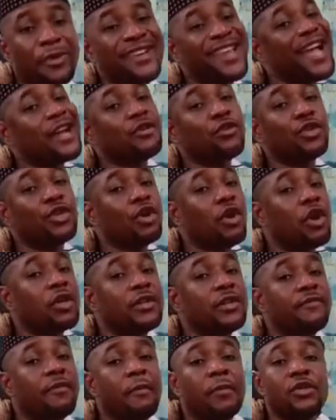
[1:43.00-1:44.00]
be diagnosing all
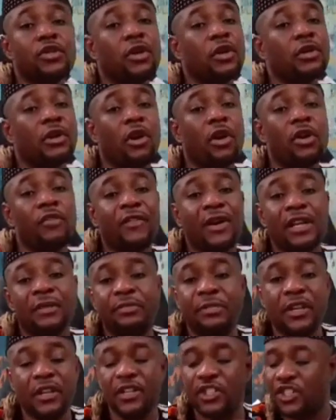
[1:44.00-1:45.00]
the information all over
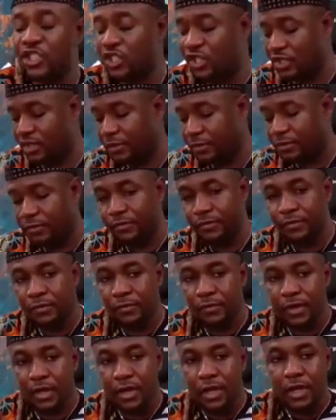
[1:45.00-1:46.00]
the villages.
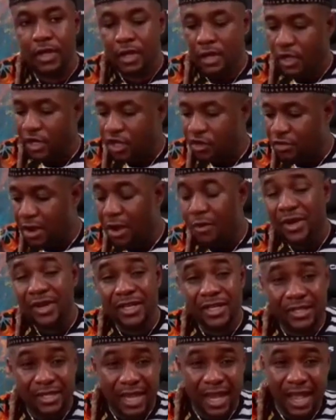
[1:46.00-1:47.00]
The one
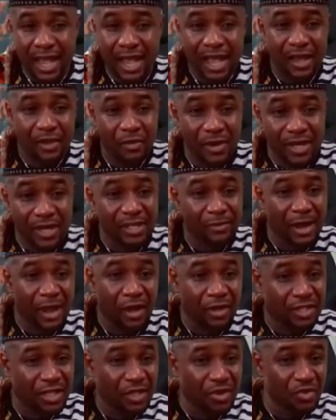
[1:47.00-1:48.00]
where this man
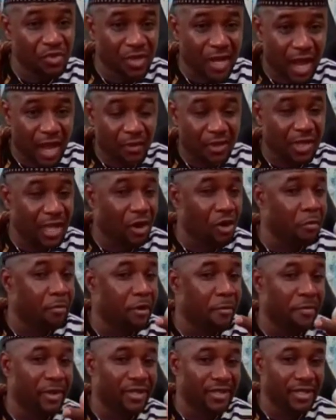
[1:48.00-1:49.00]
has to do now, when they go
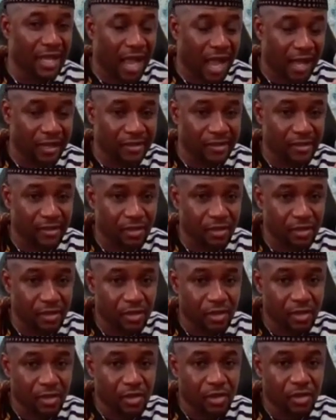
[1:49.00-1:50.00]
bump he has.
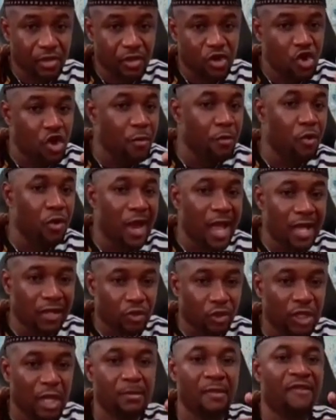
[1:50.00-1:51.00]
No more
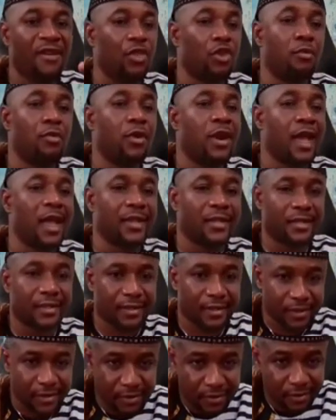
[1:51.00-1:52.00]
less. Osakmama no more
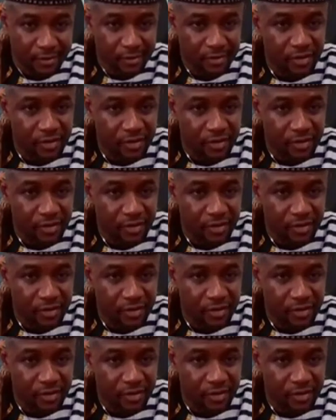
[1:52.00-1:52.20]
less.